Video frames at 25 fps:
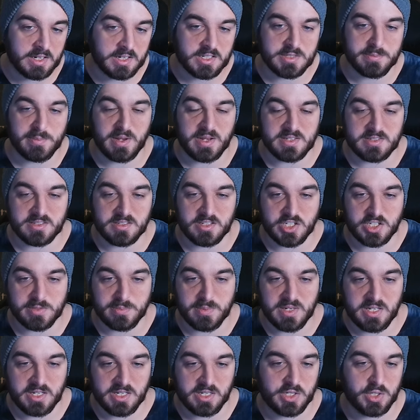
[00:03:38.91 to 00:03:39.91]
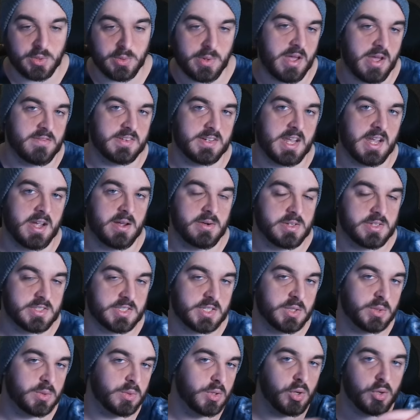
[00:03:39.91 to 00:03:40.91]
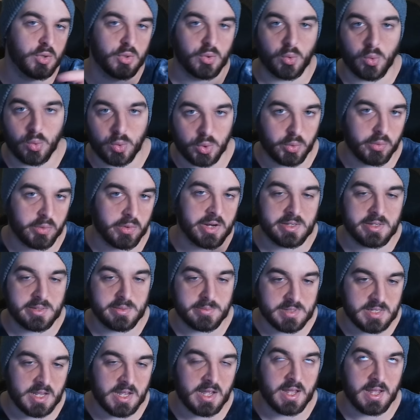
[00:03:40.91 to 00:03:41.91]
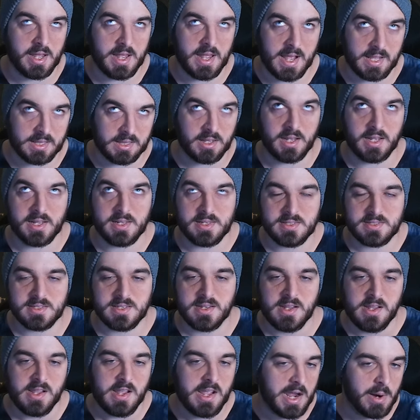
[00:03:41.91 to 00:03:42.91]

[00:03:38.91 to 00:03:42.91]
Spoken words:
because basically just meaning you have a counter skill on all your allies,